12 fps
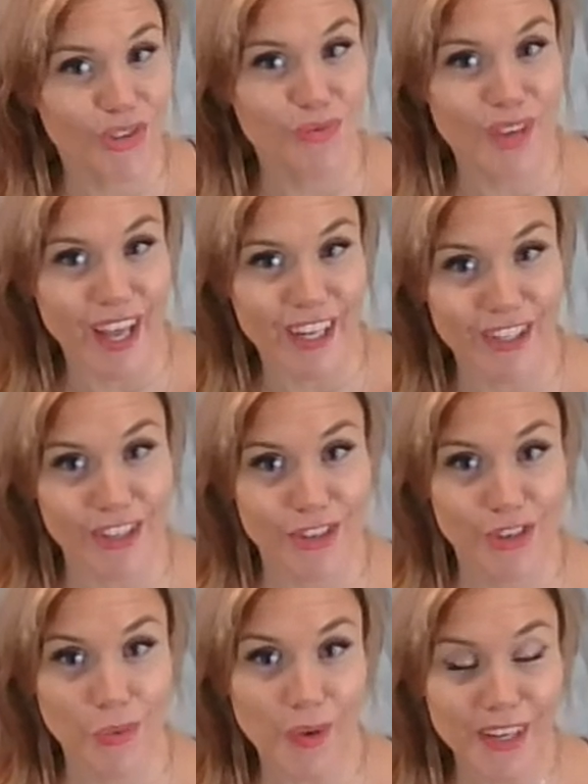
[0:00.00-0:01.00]
you get
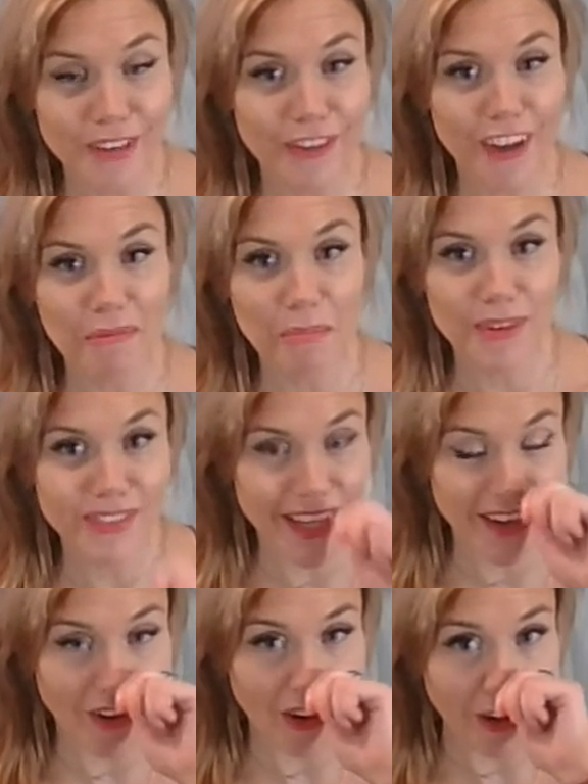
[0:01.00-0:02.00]

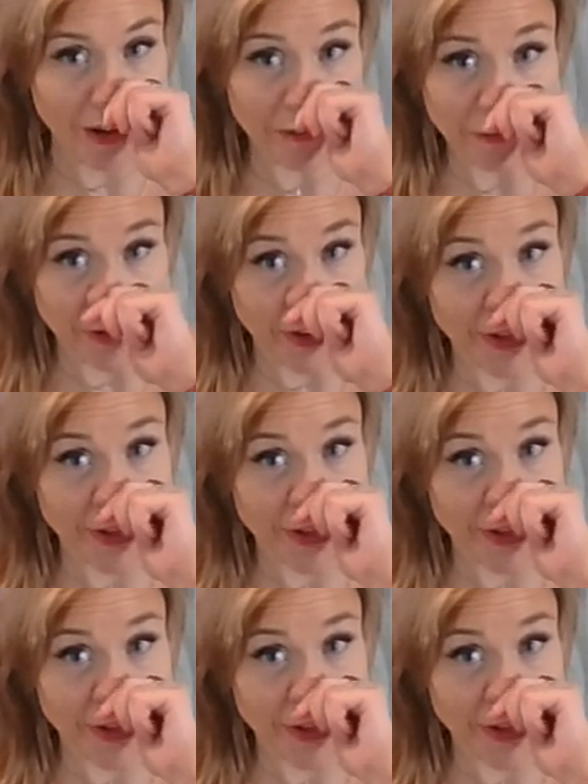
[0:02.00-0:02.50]
25% off